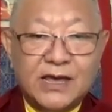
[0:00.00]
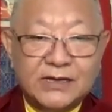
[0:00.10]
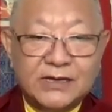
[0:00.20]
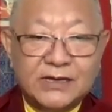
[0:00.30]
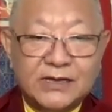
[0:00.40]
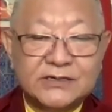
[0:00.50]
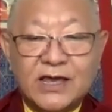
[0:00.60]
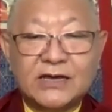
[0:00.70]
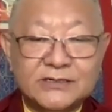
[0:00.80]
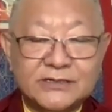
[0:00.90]
acting,
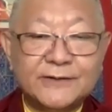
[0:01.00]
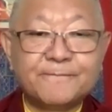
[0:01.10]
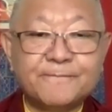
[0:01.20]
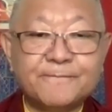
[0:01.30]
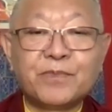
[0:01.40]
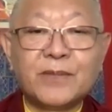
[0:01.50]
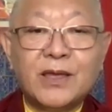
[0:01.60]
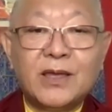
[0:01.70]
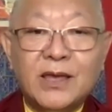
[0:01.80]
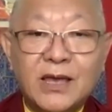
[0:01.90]
reacting,
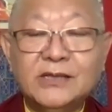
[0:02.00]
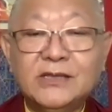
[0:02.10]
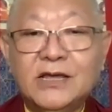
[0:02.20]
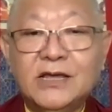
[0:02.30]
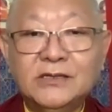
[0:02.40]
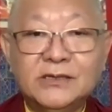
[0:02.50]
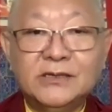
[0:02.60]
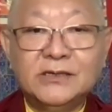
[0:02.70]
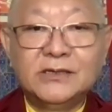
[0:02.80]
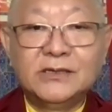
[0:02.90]
and then,
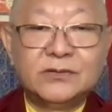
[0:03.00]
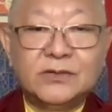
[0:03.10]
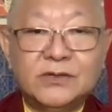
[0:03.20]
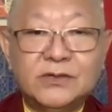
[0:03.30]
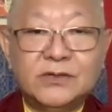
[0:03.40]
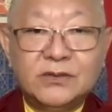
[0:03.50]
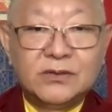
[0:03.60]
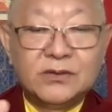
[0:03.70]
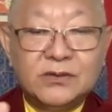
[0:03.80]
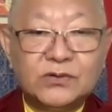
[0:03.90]

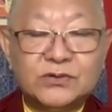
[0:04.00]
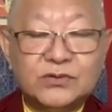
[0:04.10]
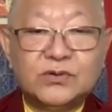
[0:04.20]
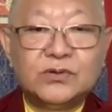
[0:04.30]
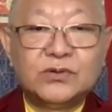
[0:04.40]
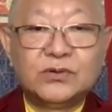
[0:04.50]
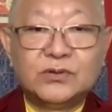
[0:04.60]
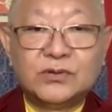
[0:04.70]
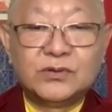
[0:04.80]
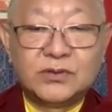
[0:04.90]
also,
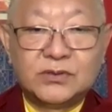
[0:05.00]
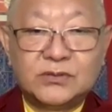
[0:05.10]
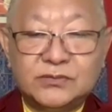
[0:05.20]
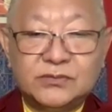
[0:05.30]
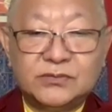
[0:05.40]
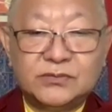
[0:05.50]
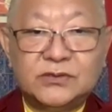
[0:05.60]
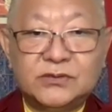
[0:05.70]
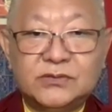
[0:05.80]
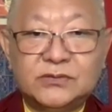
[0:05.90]

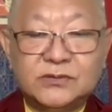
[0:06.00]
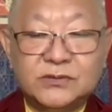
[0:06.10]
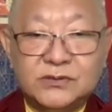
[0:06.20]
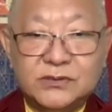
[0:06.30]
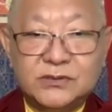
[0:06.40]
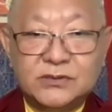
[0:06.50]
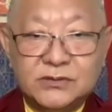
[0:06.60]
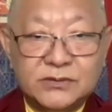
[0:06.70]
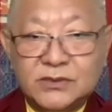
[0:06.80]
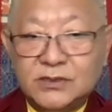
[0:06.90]

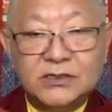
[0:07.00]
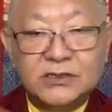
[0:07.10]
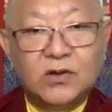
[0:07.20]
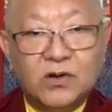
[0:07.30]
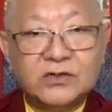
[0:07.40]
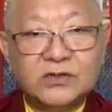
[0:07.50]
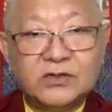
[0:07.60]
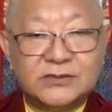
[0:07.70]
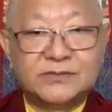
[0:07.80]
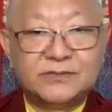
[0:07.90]
in the long
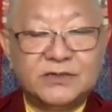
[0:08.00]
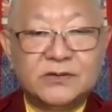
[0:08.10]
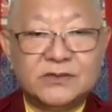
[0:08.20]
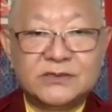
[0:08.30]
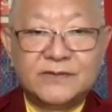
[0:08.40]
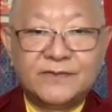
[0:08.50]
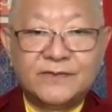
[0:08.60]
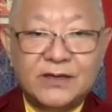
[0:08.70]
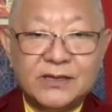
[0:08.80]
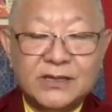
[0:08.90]
run, because if
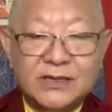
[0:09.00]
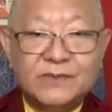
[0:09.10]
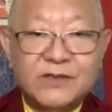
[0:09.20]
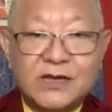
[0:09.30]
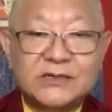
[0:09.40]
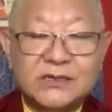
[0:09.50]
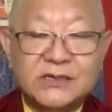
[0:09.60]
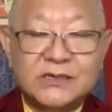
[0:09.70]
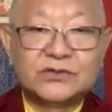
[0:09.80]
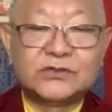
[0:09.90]
I keep that
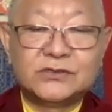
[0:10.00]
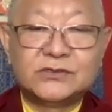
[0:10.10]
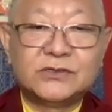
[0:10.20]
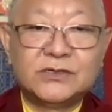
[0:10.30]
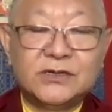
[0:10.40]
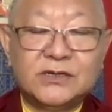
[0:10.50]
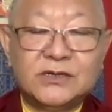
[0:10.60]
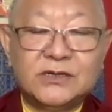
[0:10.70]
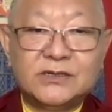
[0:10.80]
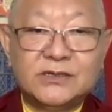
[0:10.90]
emotion,
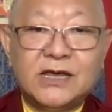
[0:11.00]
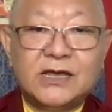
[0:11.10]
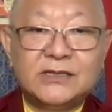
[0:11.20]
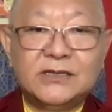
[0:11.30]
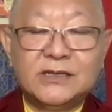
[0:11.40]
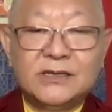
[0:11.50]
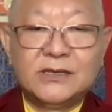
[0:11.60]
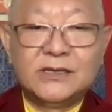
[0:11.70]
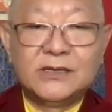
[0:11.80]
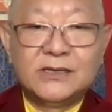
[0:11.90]
then
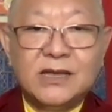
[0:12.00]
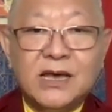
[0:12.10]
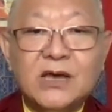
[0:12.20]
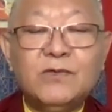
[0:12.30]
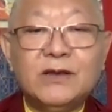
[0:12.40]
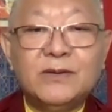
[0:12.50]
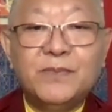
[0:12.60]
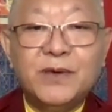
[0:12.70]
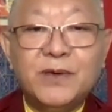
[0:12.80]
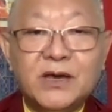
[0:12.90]
I will
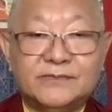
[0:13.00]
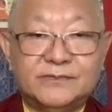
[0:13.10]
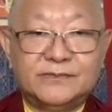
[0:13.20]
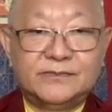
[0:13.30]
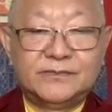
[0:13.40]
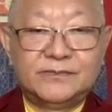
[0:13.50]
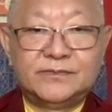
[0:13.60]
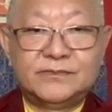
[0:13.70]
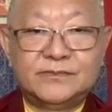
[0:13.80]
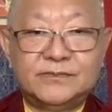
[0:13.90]
become
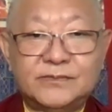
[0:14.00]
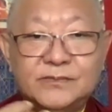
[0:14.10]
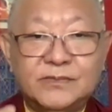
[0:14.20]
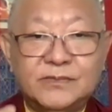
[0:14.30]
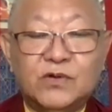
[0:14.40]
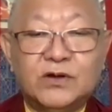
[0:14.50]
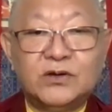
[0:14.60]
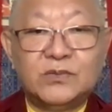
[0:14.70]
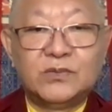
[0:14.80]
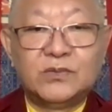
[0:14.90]
more
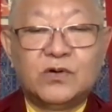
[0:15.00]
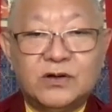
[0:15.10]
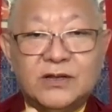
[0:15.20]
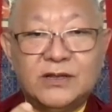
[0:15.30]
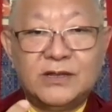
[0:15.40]
and more